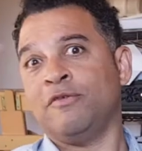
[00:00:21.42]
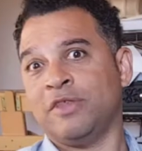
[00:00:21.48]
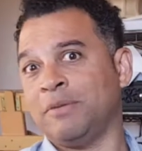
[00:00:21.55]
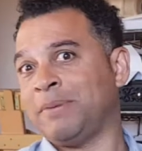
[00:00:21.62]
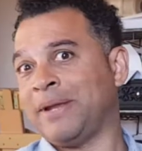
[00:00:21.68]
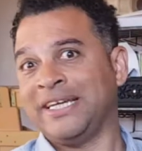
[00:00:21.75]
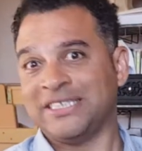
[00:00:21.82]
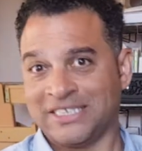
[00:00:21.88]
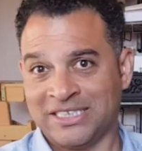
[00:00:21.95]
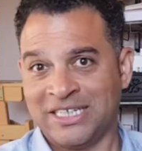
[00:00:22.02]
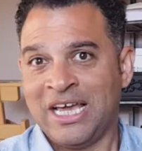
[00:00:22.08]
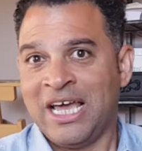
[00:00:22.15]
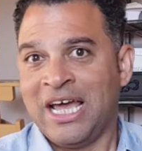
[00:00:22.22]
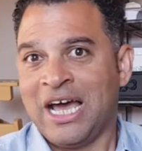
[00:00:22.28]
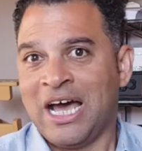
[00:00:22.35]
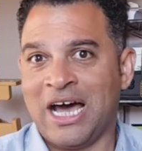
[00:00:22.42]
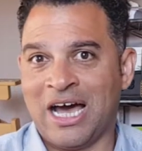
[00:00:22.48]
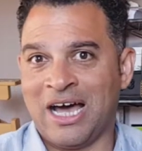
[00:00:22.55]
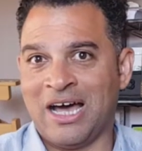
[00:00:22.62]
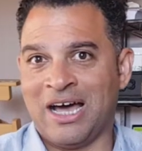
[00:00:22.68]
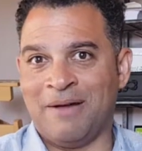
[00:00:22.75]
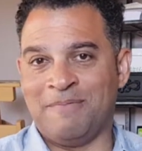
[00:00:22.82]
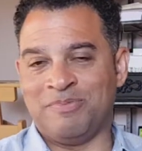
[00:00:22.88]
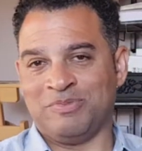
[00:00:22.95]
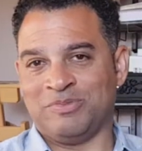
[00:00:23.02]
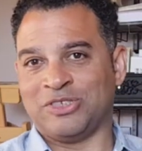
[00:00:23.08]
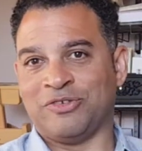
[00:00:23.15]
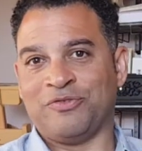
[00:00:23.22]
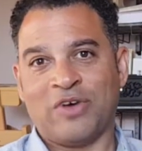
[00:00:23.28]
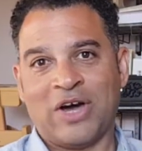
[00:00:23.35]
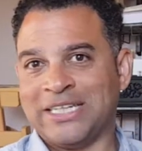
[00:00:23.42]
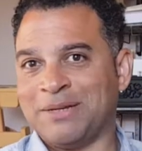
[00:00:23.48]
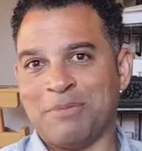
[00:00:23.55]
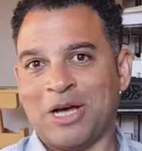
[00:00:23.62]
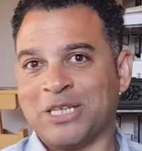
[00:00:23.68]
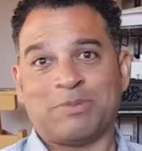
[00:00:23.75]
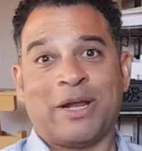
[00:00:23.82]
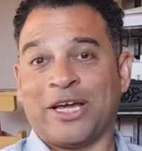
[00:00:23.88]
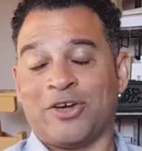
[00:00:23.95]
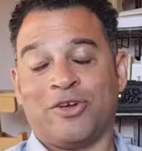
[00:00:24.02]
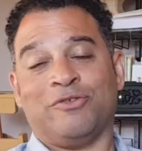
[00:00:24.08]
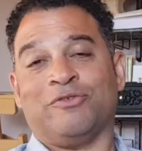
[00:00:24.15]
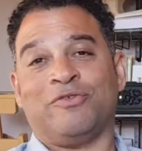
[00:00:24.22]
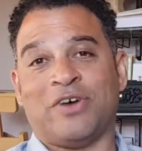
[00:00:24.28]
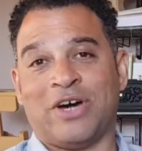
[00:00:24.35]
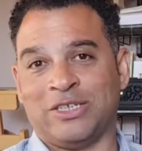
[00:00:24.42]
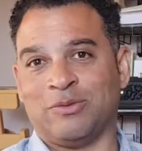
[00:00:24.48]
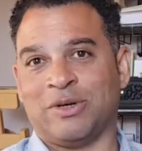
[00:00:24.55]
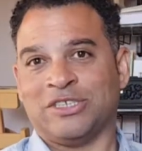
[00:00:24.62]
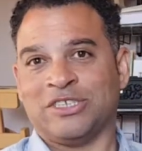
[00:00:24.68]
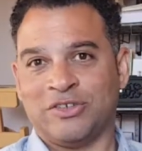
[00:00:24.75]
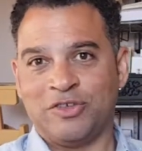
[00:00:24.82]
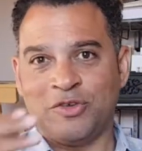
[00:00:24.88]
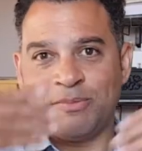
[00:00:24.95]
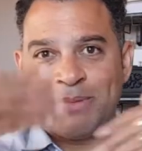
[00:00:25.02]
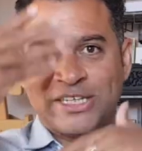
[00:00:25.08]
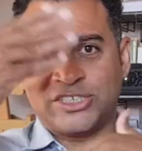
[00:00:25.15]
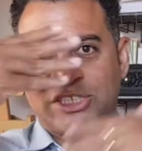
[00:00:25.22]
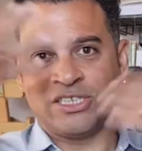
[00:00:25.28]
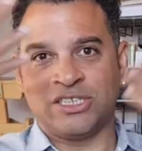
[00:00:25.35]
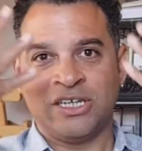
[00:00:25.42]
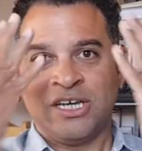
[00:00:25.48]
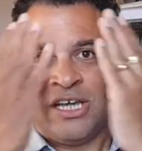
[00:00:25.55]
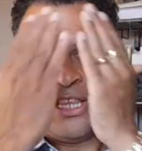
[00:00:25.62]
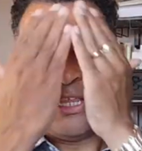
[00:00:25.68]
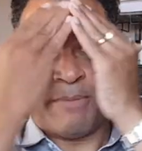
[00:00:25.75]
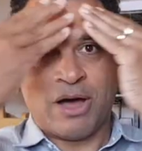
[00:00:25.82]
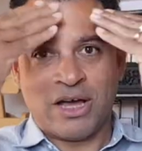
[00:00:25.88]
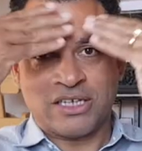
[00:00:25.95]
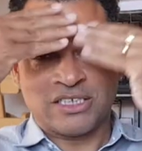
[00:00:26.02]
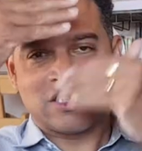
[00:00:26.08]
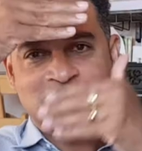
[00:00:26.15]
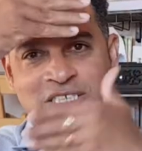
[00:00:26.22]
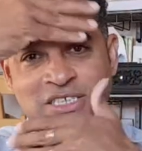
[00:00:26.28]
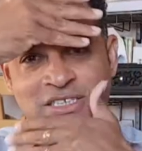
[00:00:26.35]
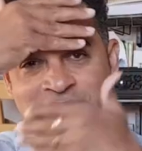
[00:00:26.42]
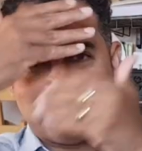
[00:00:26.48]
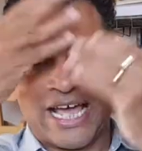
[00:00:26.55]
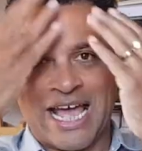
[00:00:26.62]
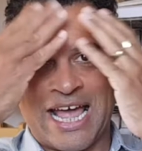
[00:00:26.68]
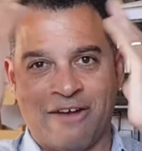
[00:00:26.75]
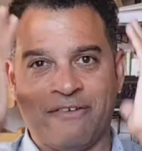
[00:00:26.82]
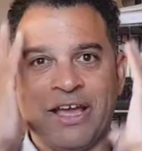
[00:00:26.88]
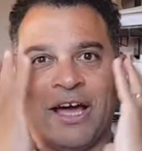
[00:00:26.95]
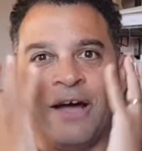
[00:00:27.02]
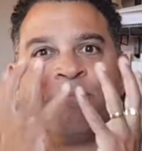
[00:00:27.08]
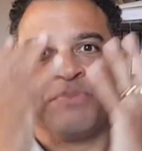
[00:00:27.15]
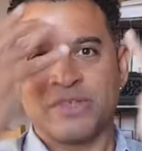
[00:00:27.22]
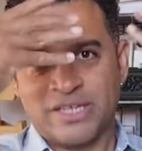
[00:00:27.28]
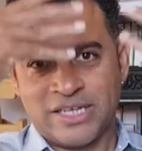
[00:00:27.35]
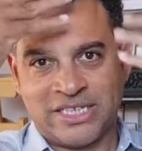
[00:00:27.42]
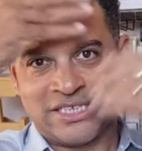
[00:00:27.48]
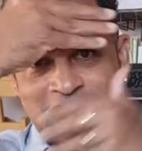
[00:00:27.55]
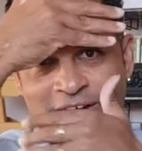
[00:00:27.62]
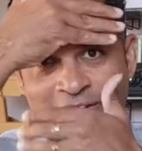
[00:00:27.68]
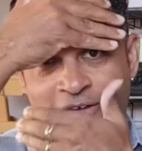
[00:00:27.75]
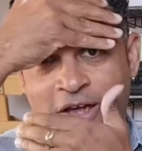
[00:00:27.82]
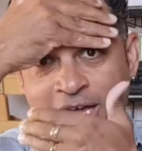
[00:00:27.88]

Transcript: the place um, to find a mask, but I couldn't find one. So you imagine the mask area is the area I